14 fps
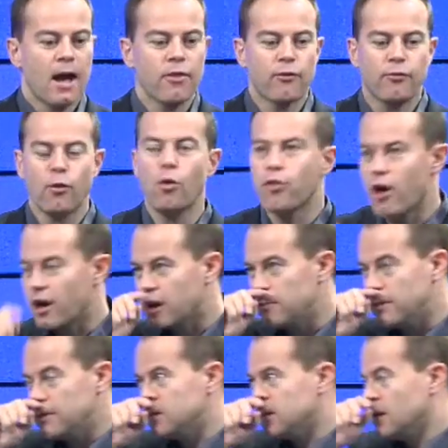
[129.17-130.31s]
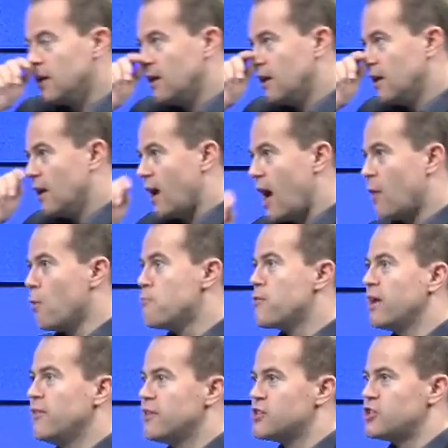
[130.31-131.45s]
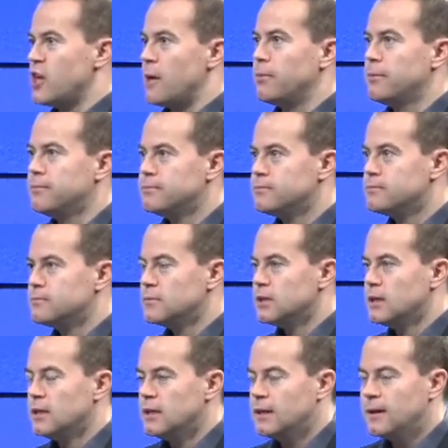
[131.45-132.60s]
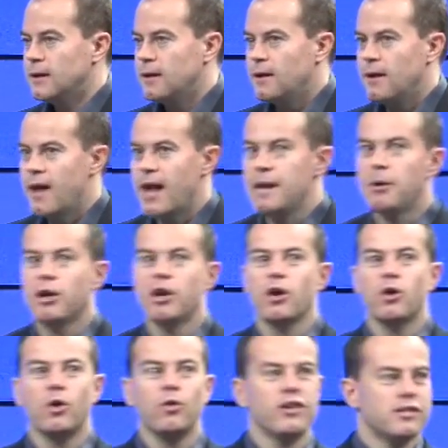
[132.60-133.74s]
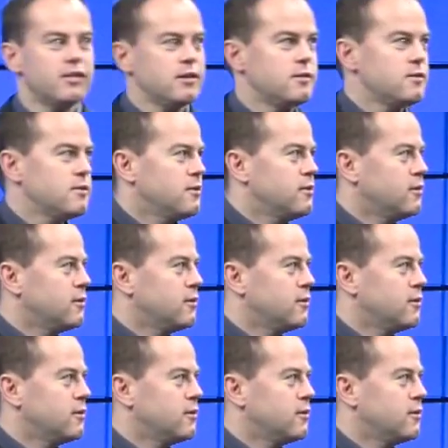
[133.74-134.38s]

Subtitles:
And the fourth argument, I will bring in this chap. Anybody know who this is?